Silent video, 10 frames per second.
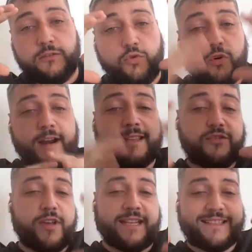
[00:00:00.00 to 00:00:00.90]

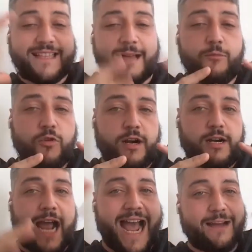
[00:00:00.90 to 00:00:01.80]
redirect somewhere
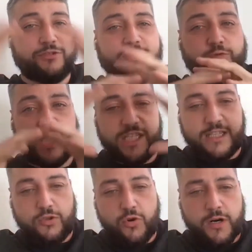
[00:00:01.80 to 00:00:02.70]
out, which is
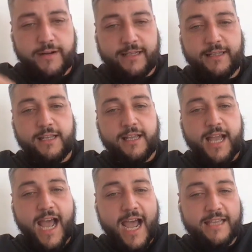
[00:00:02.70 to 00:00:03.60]
a URL,
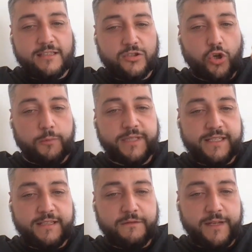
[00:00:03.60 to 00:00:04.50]
I stop
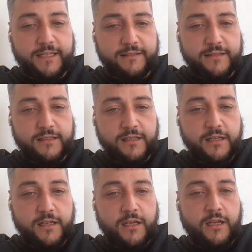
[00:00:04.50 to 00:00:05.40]
this event,
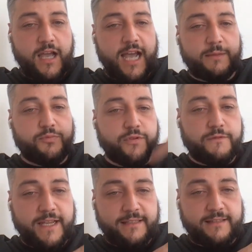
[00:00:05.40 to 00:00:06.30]
I
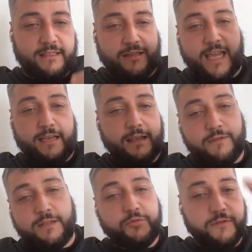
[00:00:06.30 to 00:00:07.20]
prevent it, like
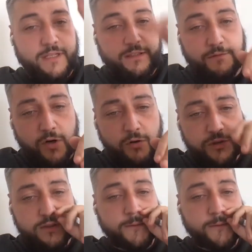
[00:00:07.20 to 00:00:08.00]
event prevent default,